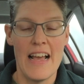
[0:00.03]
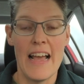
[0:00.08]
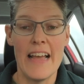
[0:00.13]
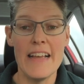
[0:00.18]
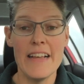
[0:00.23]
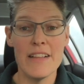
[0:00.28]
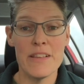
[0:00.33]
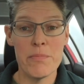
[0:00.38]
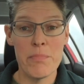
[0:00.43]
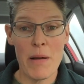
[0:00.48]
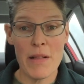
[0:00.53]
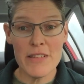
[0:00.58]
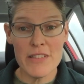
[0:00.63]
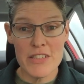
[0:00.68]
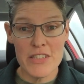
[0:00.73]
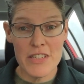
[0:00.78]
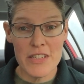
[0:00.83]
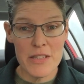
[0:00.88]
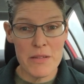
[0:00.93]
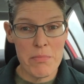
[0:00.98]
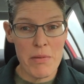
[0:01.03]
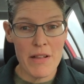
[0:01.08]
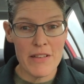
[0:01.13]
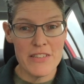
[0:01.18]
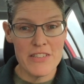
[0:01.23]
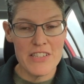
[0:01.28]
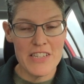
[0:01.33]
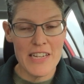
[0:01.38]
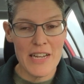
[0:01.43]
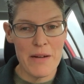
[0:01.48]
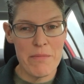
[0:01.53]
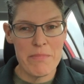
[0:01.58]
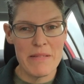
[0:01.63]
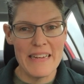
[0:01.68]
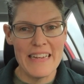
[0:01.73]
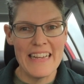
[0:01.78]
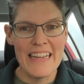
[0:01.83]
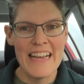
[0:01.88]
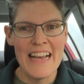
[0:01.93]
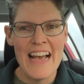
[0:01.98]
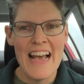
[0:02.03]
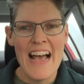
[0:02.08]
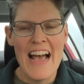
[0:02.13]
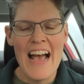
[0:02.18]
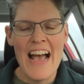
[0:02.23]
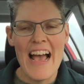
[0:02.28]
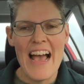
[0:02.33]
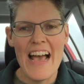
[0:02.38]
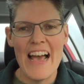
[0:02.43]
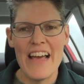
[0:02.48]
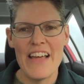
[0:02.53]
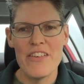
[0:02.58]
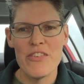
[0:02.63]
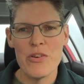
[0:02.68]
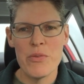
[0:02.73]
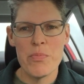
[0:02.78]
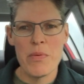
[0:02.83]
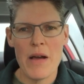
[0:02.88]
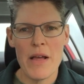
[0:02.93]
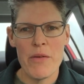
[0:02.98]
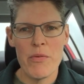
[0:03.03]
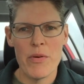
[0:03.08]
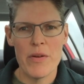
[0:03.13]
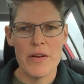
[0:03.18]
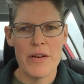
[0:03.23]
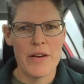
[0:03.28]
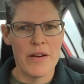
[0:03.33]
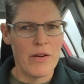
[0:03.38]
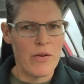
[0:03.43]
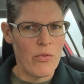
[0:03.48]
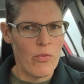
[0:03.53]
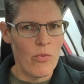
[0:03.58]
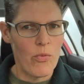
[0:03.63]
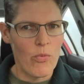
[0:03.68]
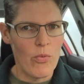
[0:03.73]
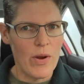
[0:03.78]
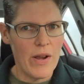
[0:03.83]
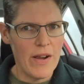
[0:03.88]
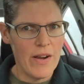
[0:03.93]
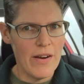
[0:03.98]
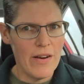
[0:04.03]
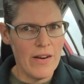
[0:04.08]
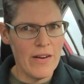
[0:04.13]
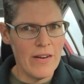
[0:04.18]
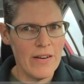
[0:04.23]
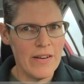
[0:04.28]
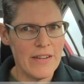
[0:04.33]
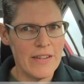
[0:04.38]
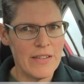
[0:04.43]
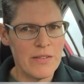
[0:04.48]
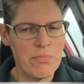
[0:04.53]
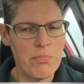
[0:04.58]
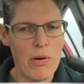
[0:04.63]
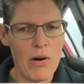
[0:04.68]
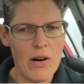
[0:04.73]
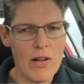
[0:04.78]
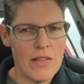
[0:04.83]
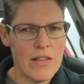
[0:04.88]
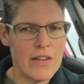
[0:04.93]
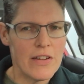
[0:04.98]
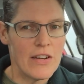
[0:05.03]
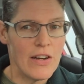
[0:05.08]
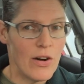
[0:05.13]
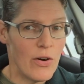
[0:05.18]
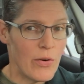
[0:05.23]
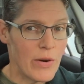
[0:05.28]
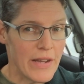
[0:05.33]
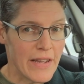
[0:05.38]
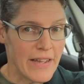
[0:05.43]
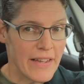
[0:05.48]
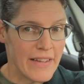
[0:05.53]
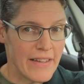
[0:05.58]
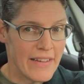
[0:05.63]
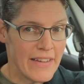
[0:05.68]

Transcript: Hey, it's Paula G of the Paula G Company, and you're probably wondering, where is Paula going?